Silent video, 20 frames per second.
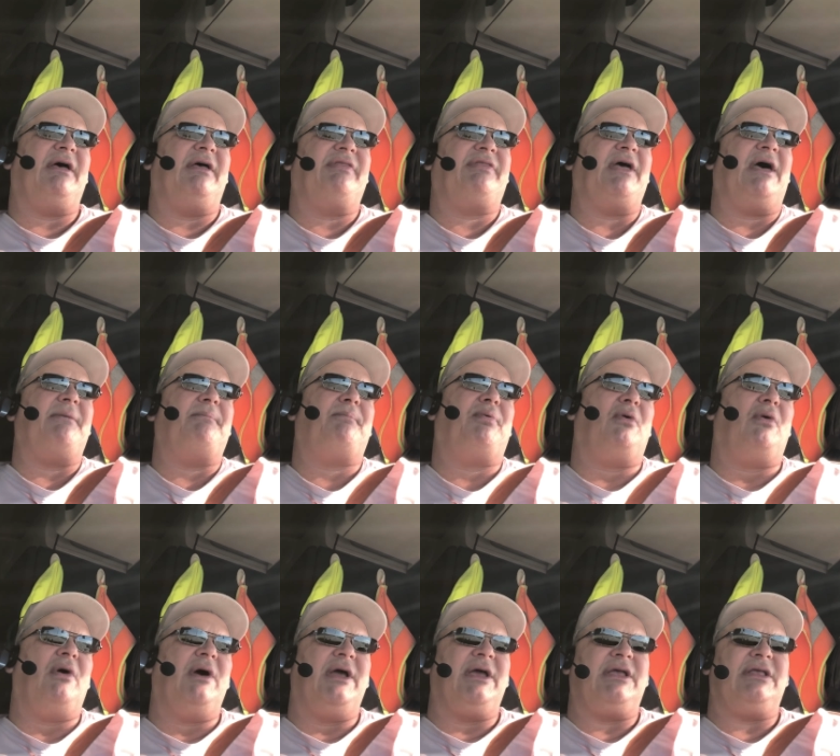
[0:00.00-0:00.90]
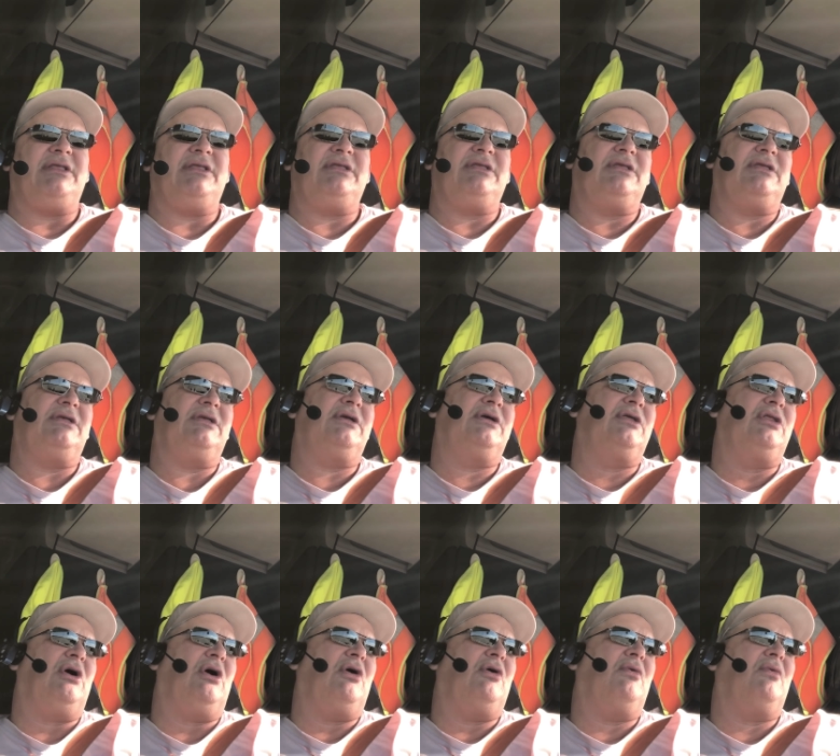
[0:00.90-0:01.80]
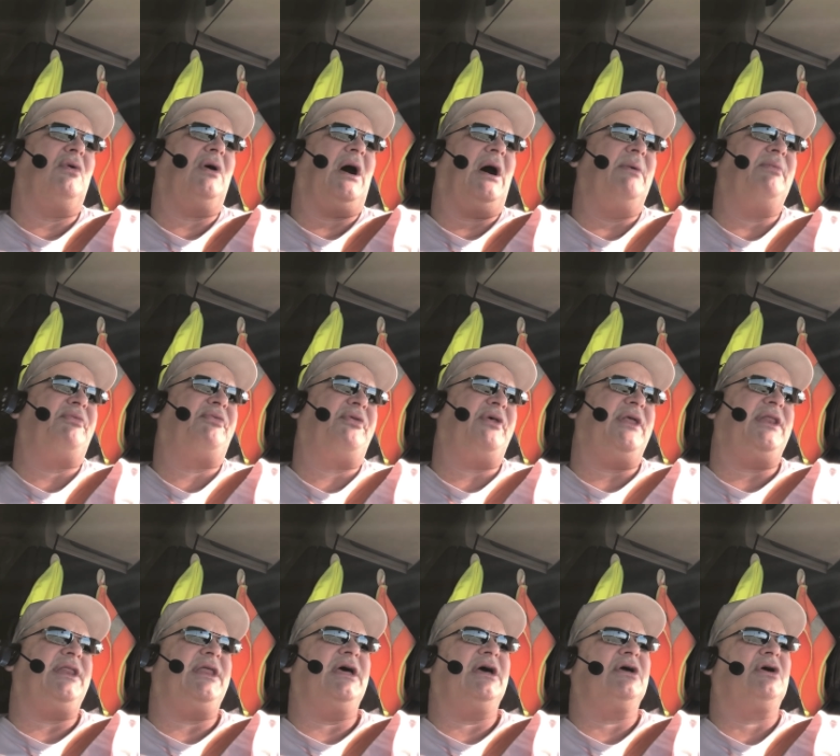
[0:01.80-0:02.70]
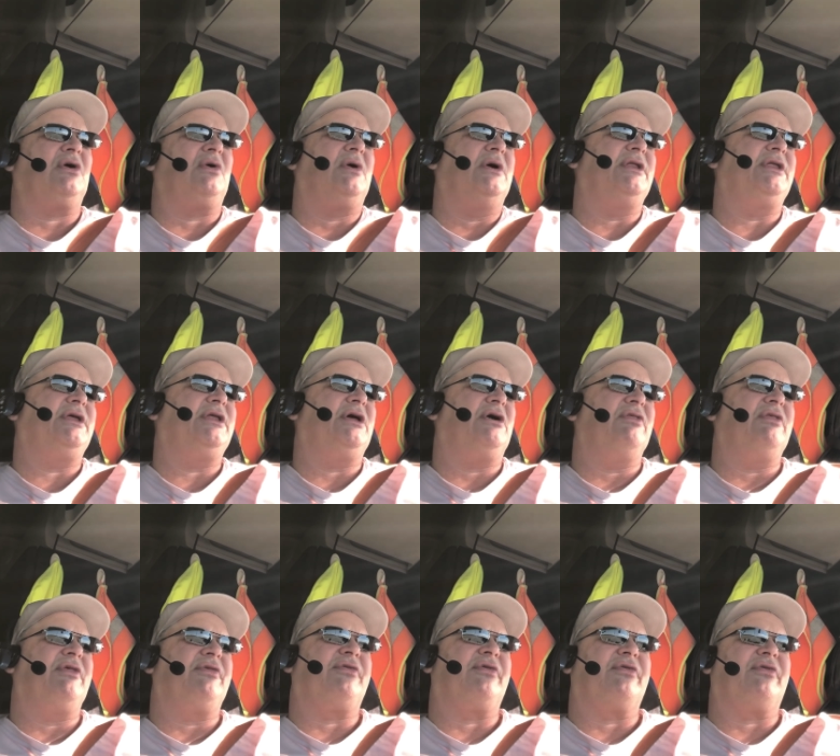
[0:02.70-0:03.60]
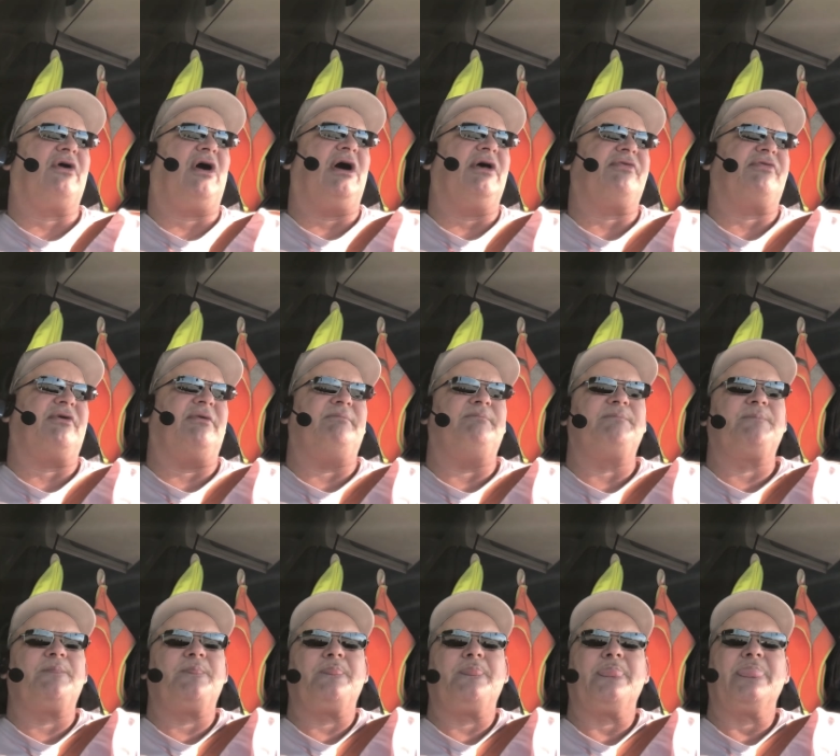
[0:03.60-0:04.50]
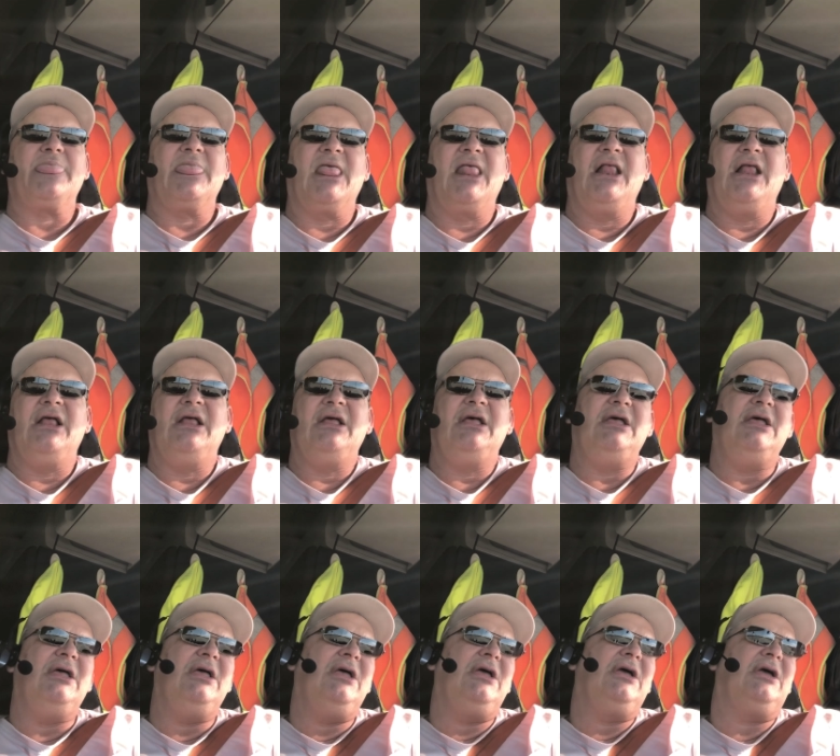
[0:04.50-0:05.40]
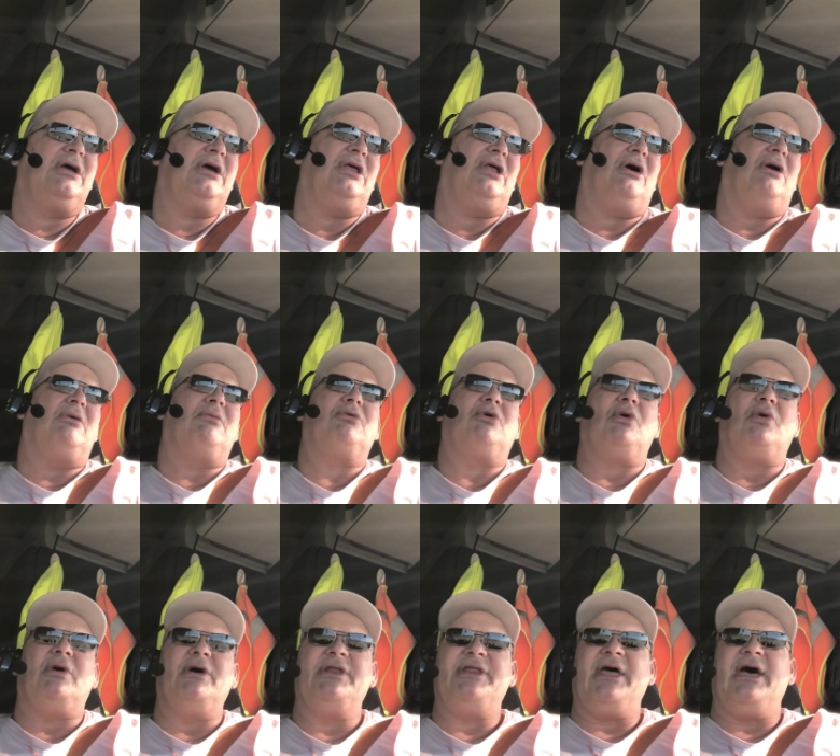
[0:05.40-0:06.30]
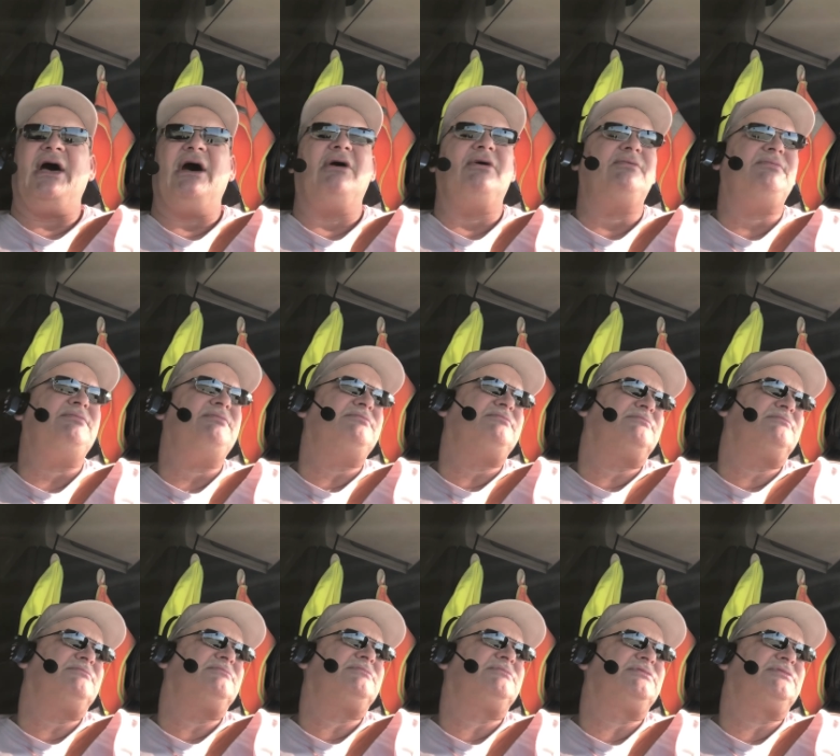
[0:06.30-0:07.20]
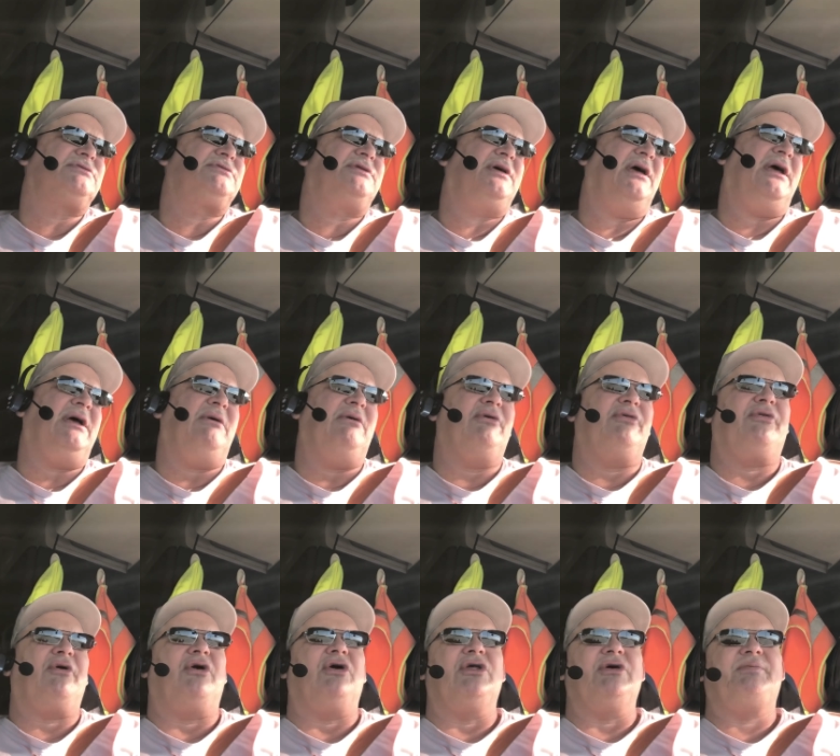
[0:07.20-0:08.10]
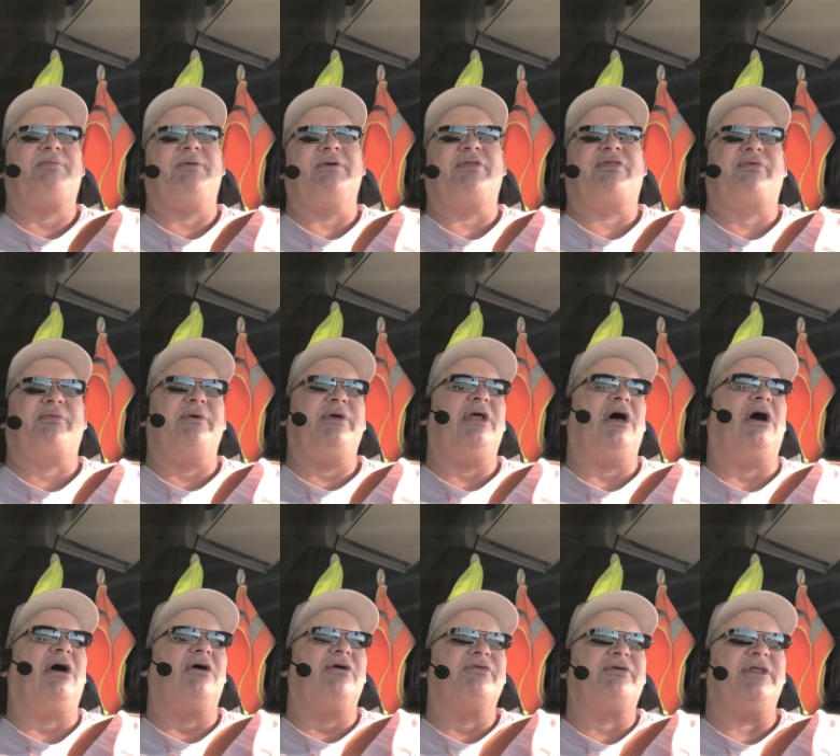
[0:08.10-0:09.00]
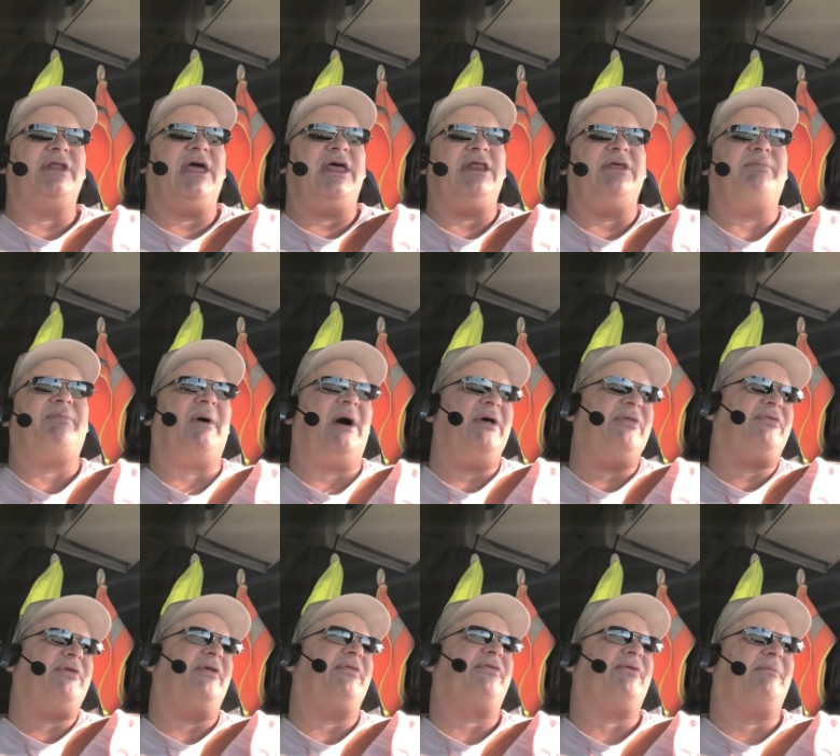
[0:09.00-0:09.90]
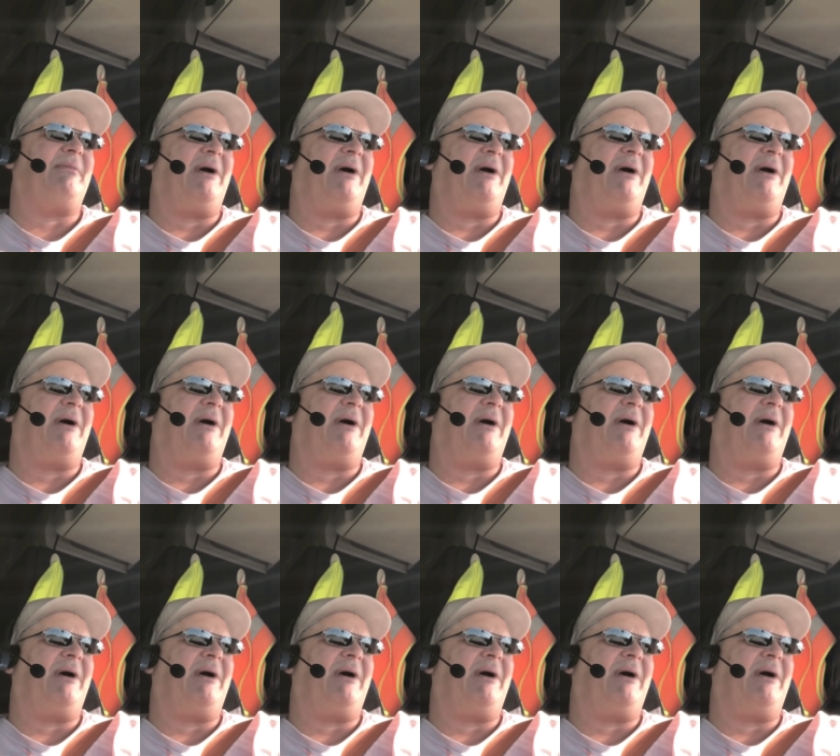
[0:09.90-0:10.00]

at that point, you know, I'm sitting there going, you know, this is awesome. You know, I'm going down to Arizona for three dollars and eighty-five cents a